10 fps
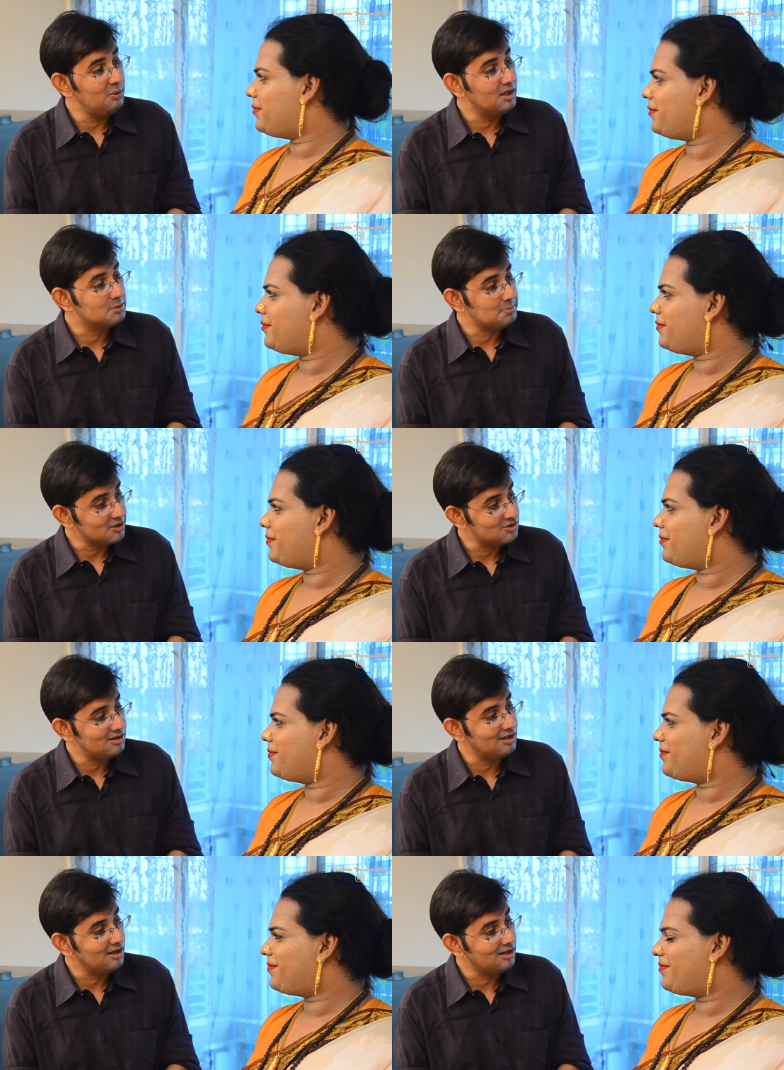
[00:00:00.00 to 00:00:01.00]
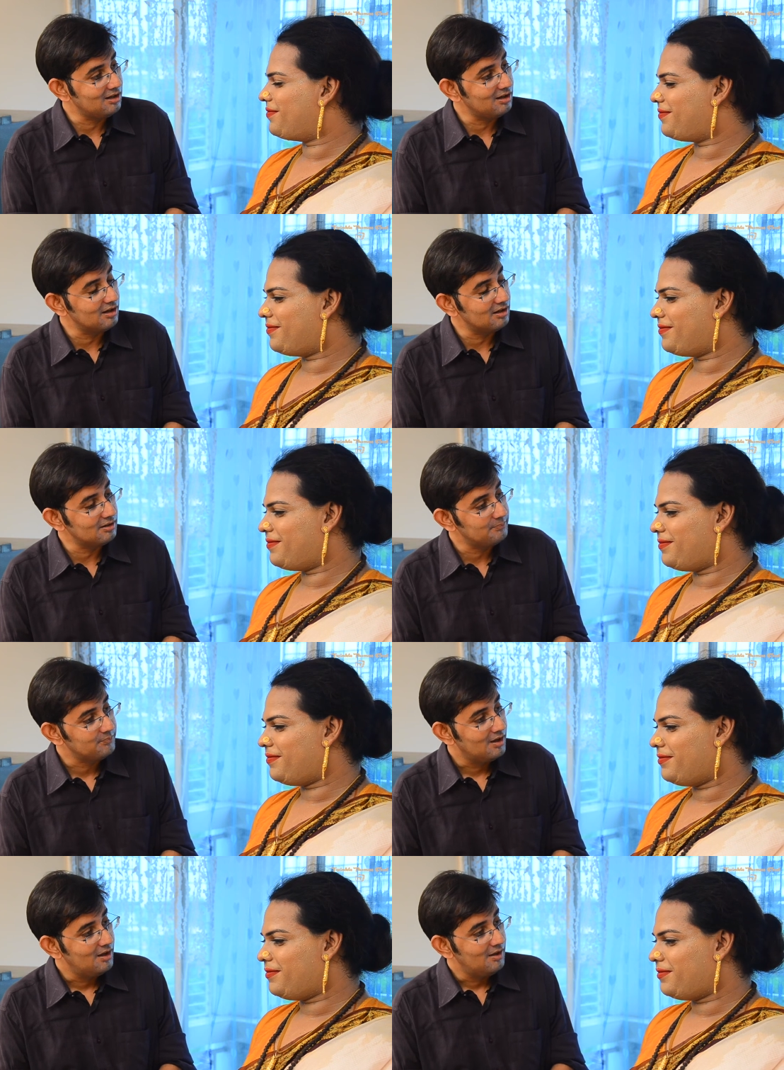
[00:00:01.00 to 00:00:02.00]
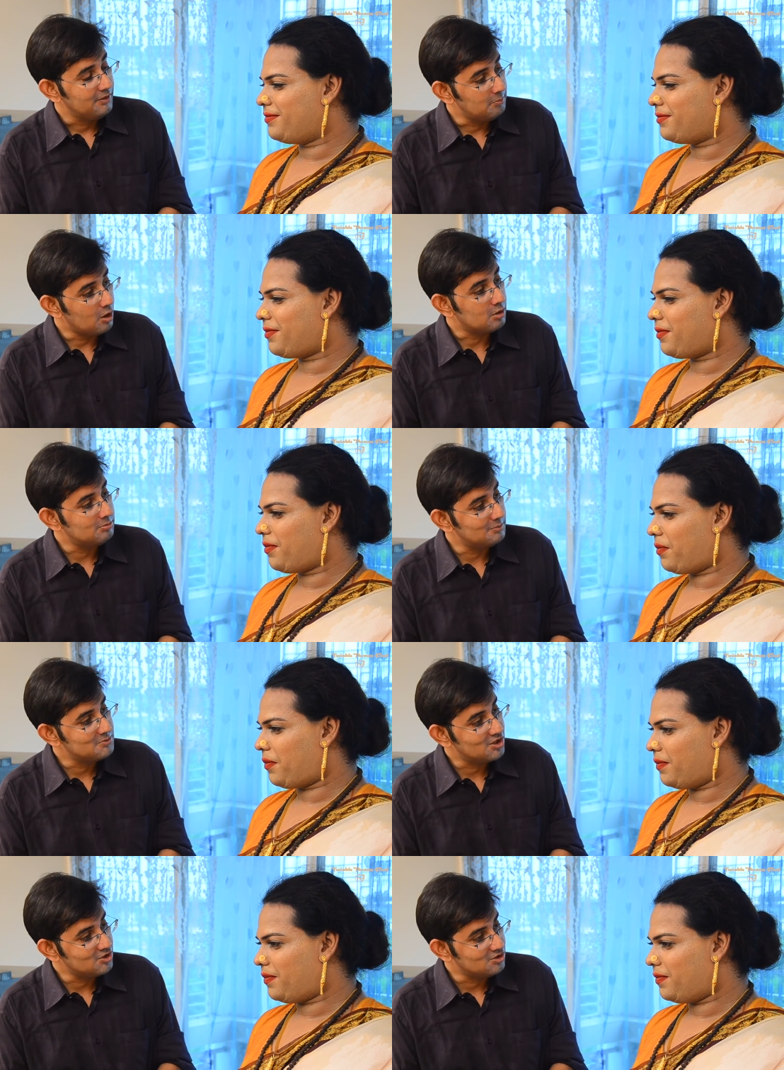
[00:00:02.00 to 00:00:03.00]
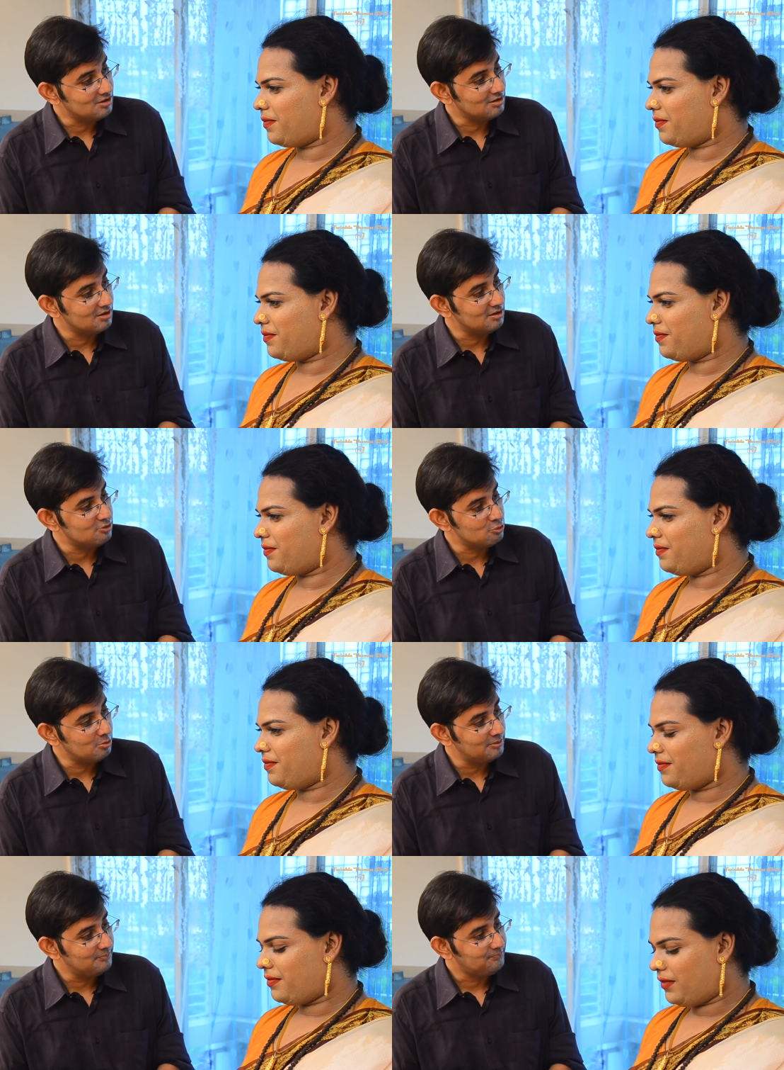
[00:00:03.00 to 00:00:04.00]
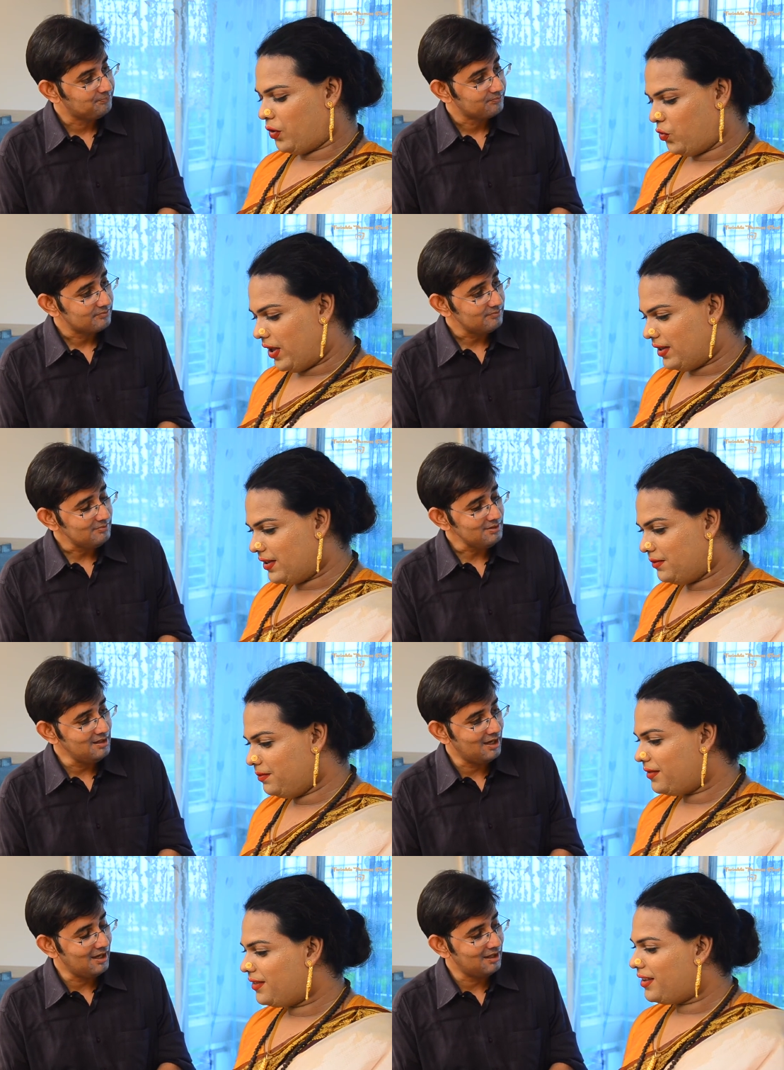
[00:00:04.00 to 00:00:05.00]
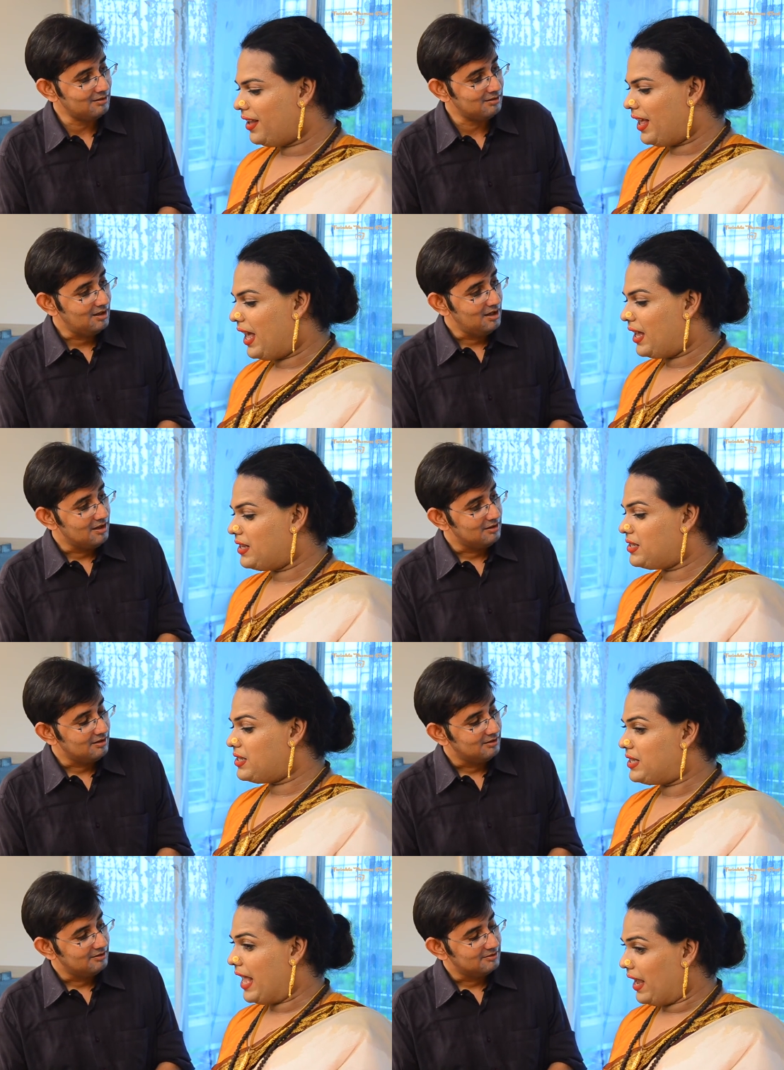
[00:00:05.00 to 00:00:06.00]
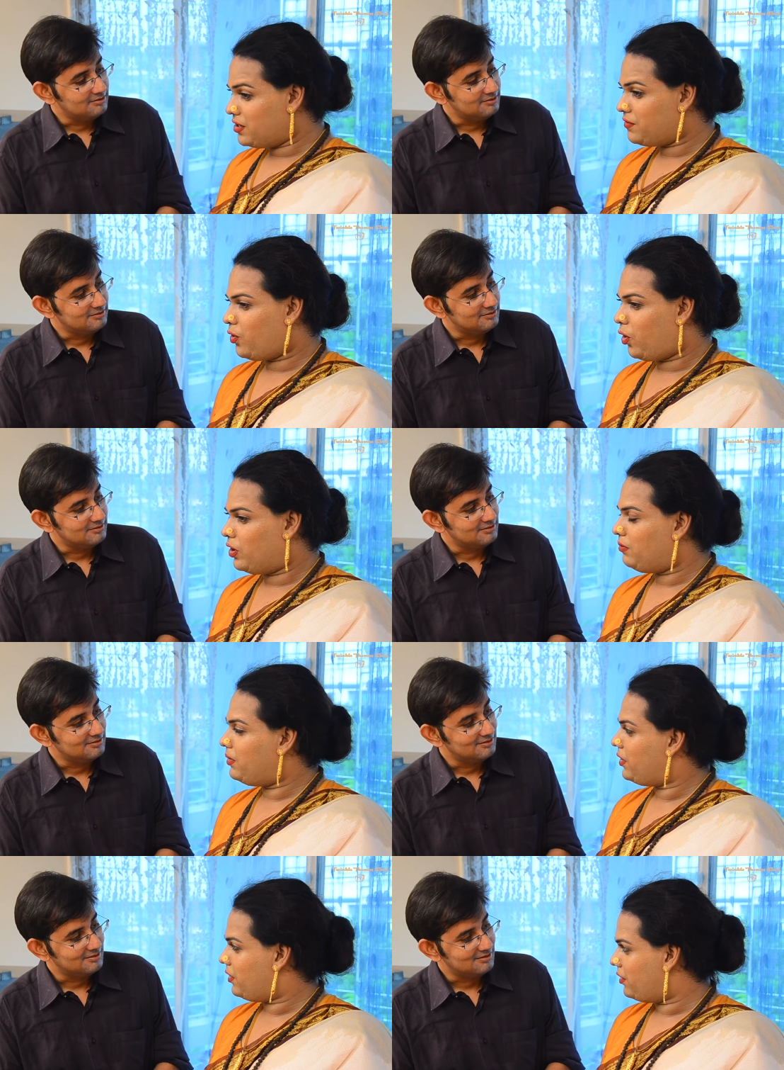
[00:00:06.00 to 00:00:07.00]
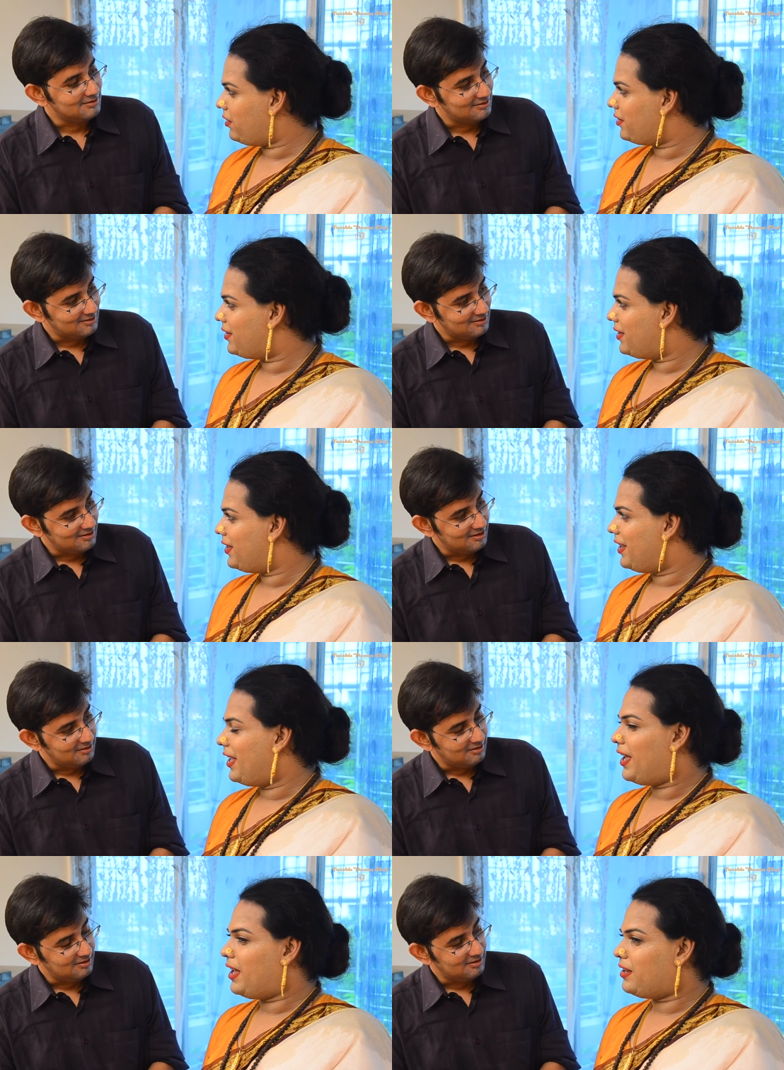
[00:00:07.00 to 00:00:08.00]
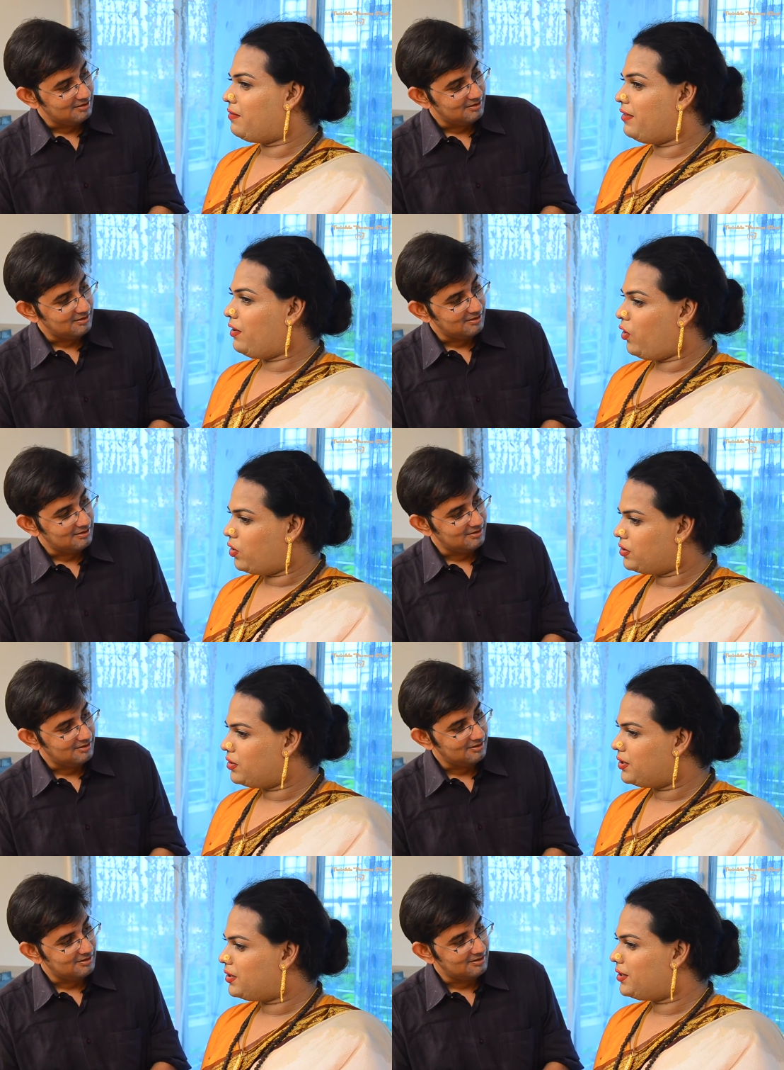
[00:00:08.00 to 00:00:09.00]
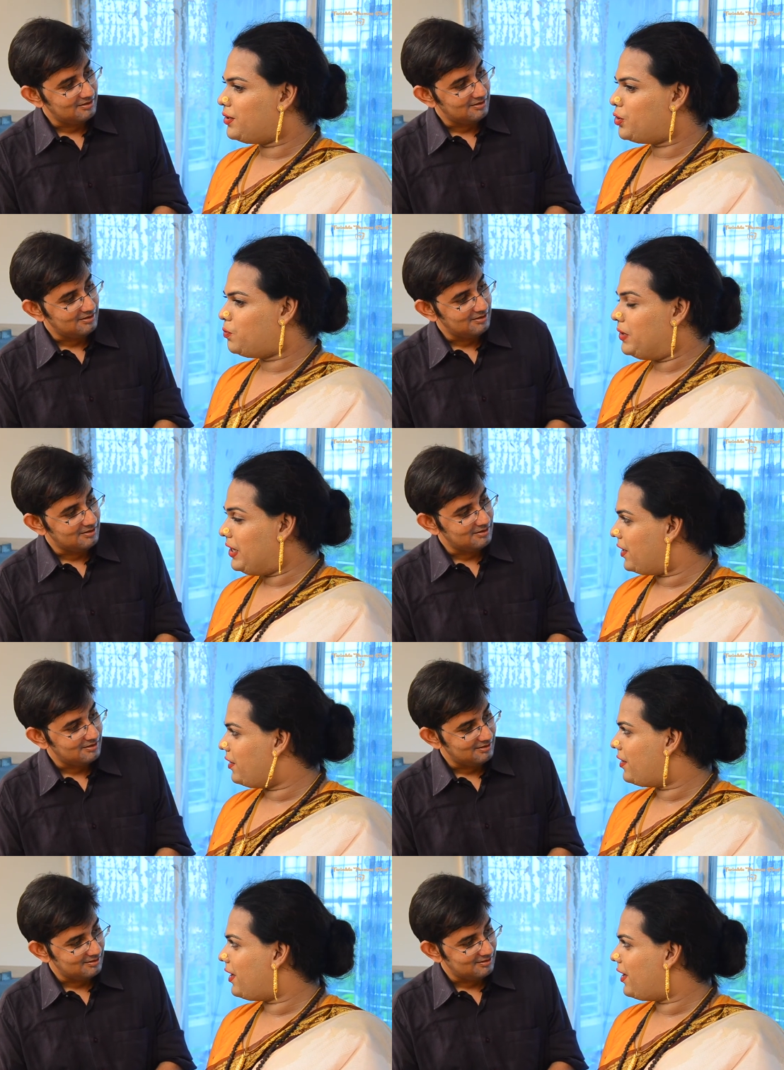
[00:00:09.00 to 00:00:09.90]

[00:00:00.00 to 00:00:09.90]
Speaker 1: Week special in uh, the Bong Mom's Kitchen, uh, Suman.
Speaker 2: Welcome. And, and thanks for calling me here. And I'm very honored to be here